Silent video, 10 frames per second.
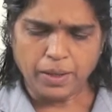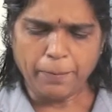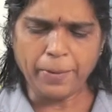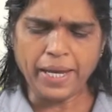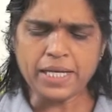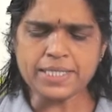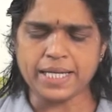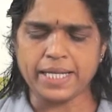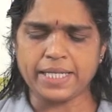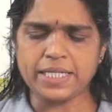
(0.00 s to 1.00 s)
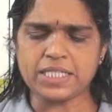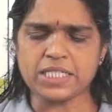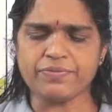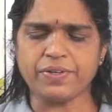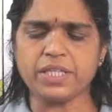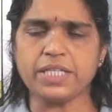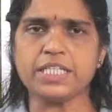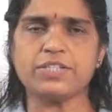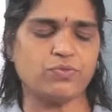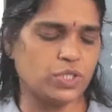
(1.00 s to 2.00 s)
Make sentences with
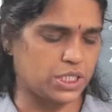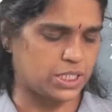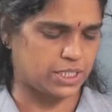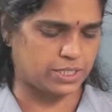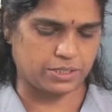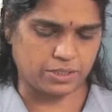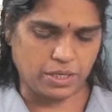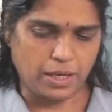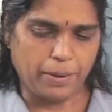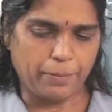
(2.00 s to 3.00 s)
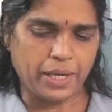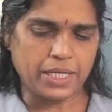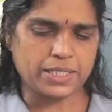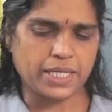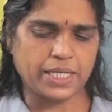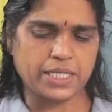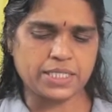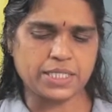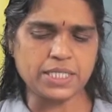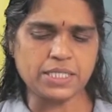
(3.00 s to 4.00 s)
these words. Make
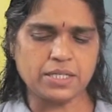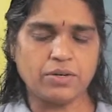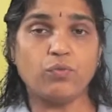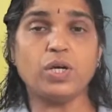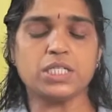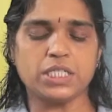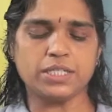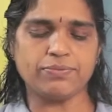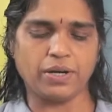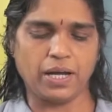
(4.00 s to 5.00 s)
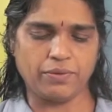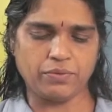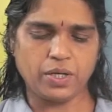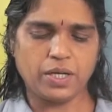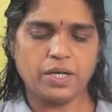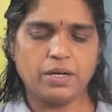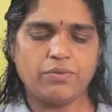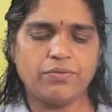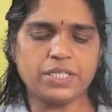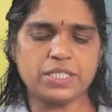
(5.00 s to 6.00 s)
sentences. Worksheet 5.
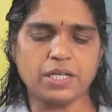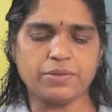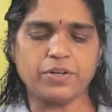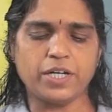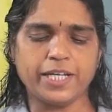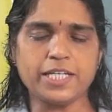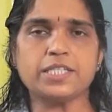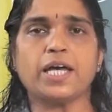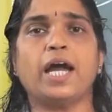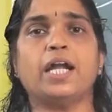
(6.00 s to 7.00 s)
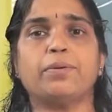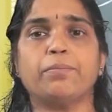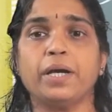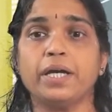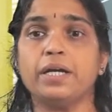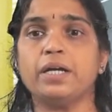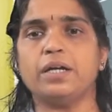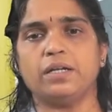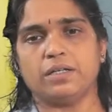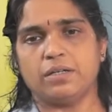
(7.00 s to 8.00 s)
First word is
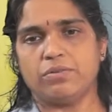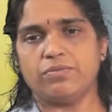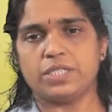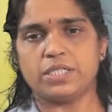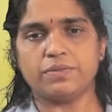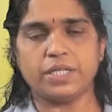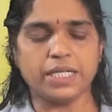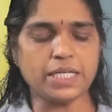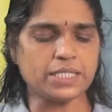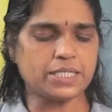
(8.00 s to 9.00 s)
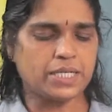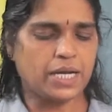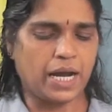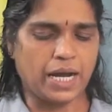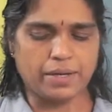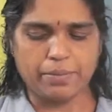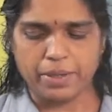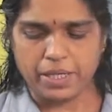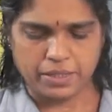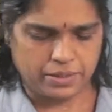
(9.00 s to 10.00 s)
admired. First word is
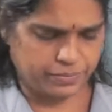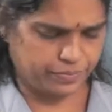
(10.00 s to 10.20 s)
admired.